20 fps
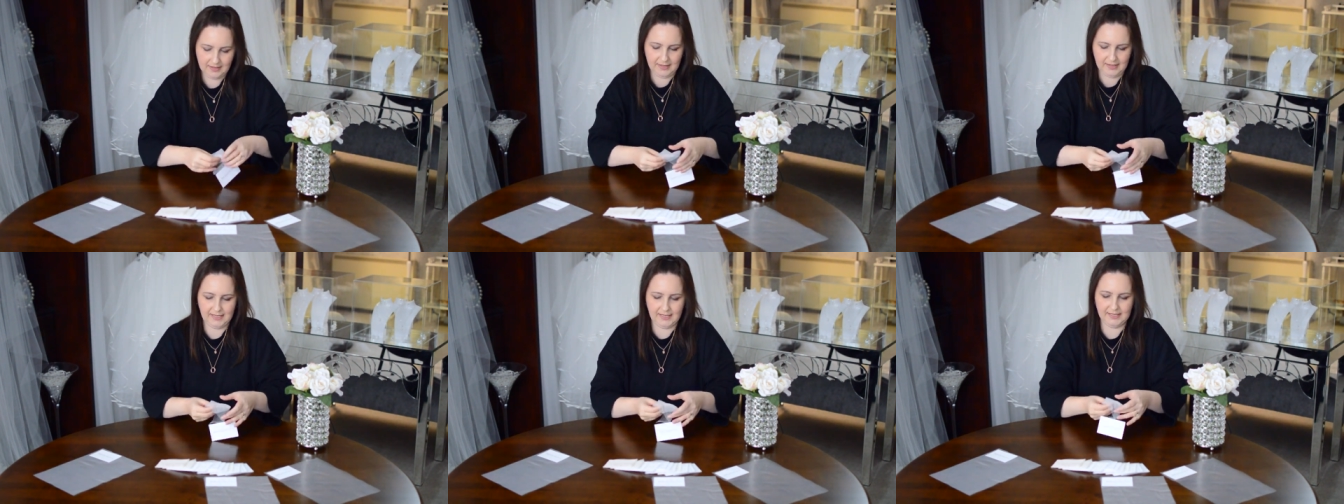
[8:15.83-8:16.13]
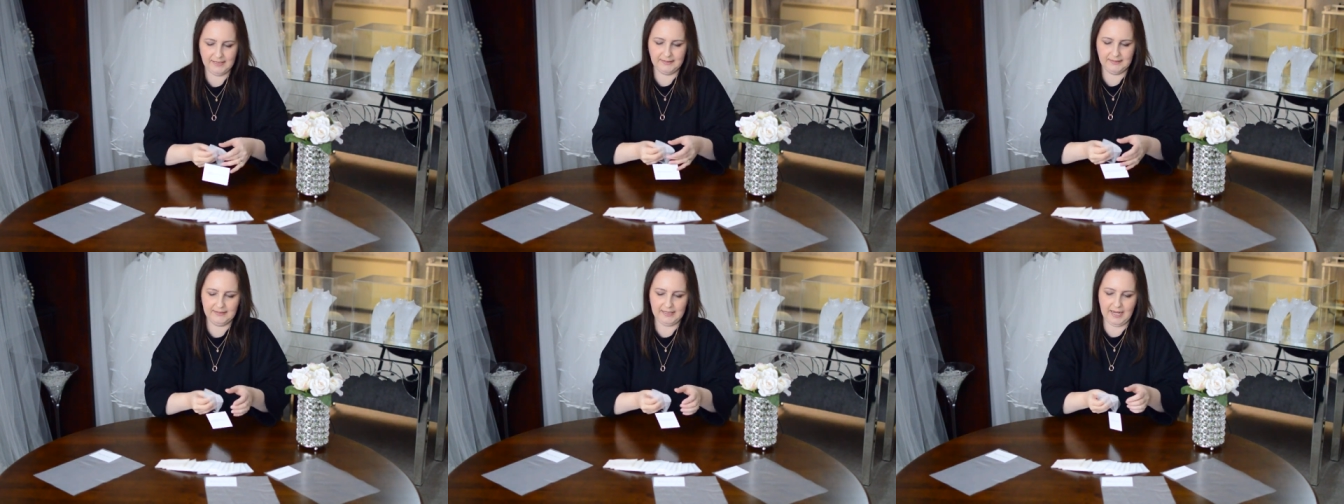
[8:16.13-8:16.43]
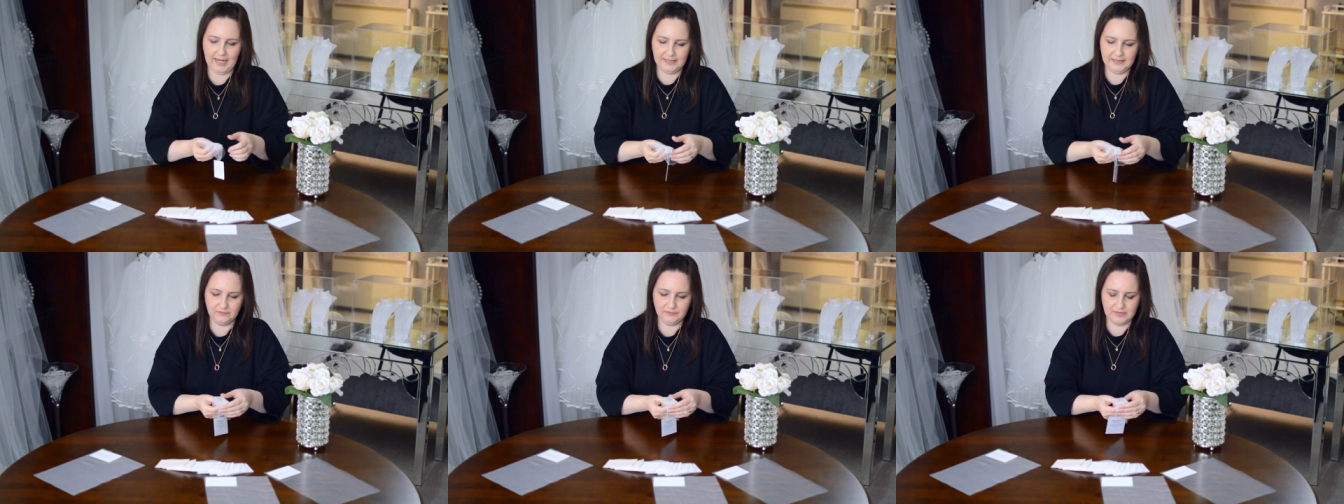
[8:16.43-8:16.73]
it
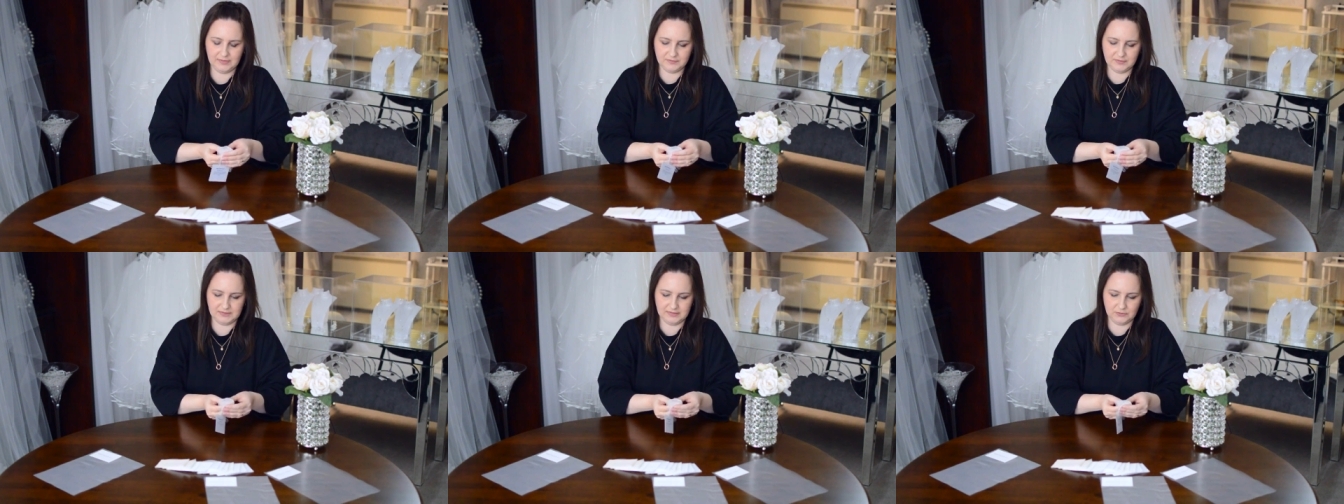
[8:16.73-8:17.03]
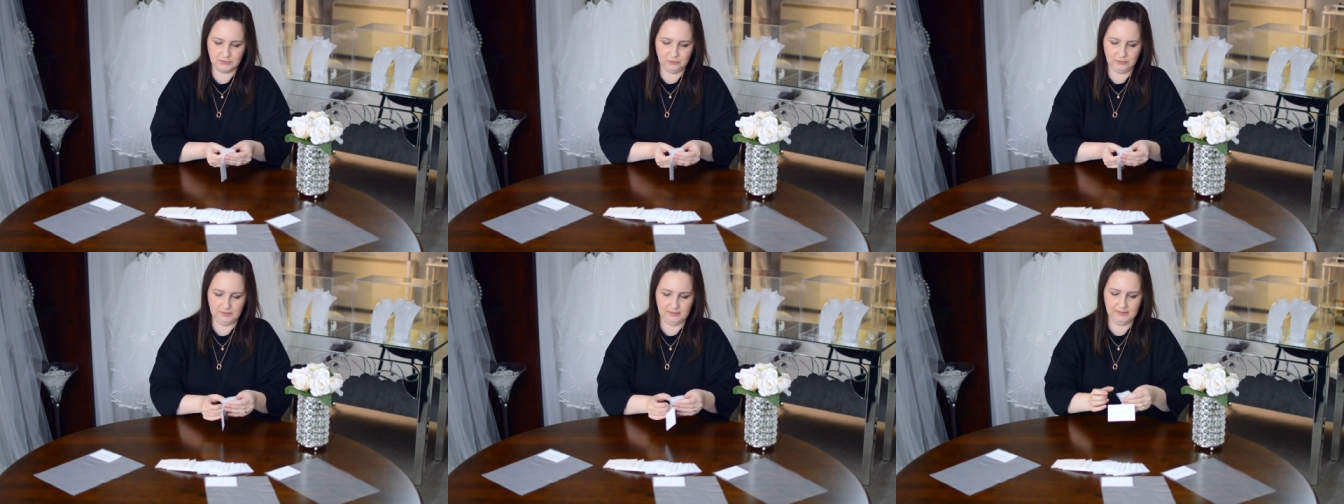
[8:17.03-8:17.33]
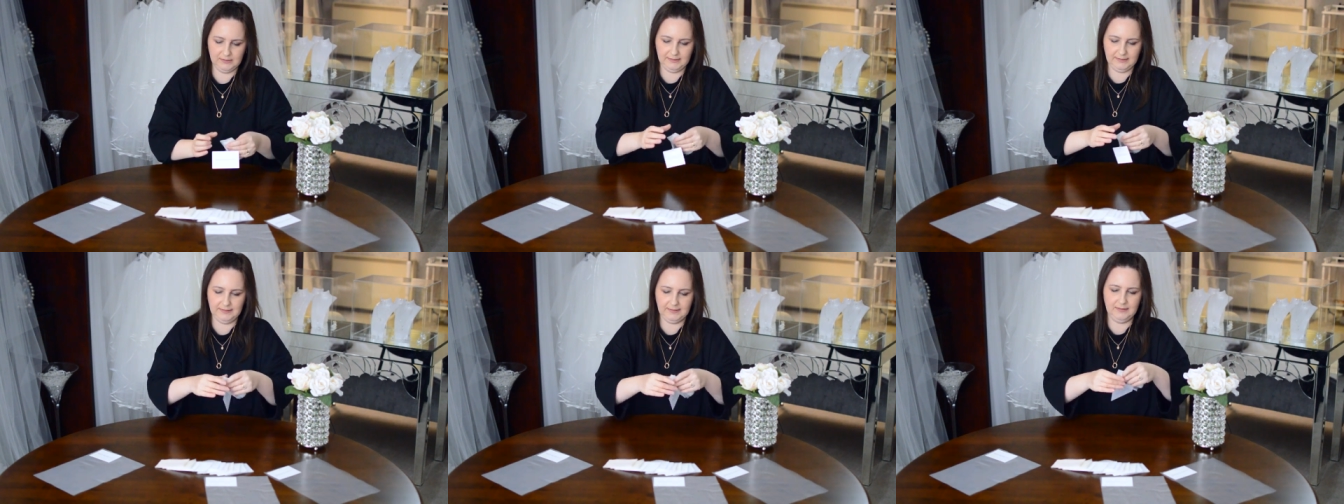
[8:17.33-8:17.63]
kind of gives this
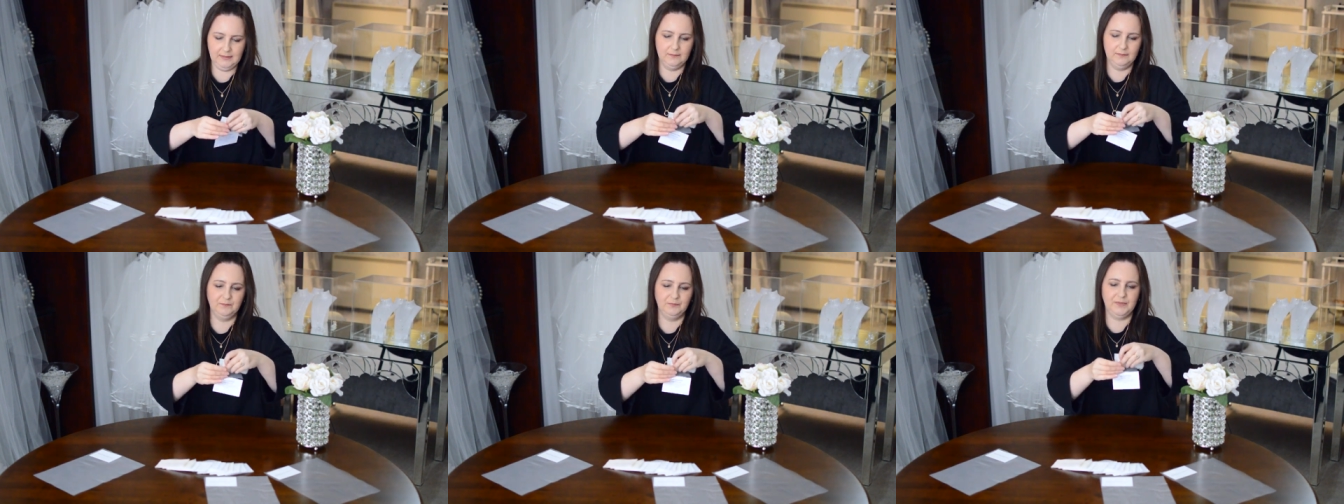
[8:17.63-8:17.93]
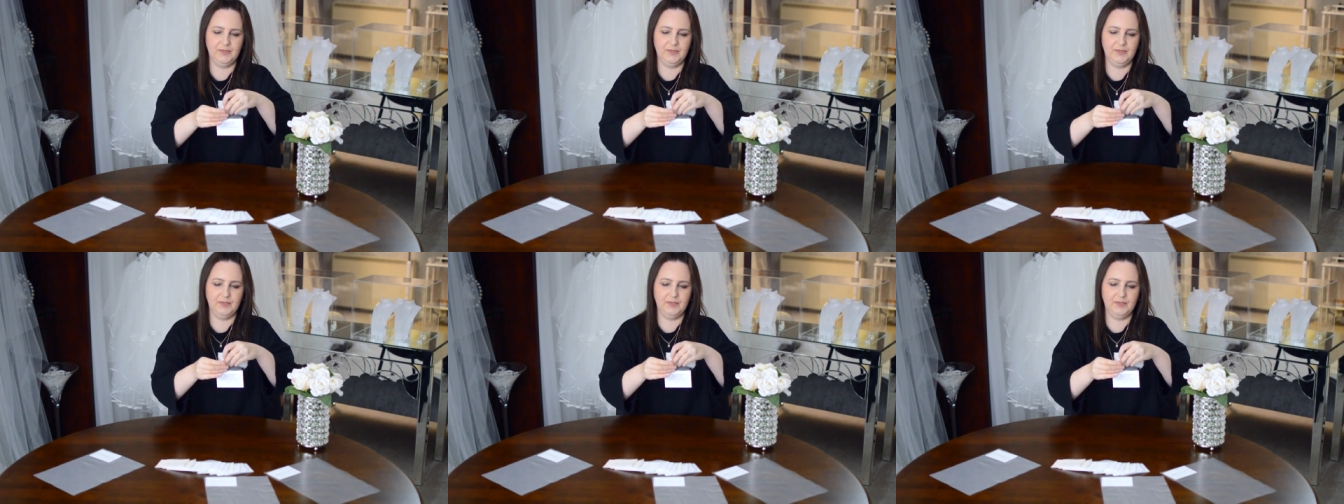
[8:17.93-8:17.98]
really,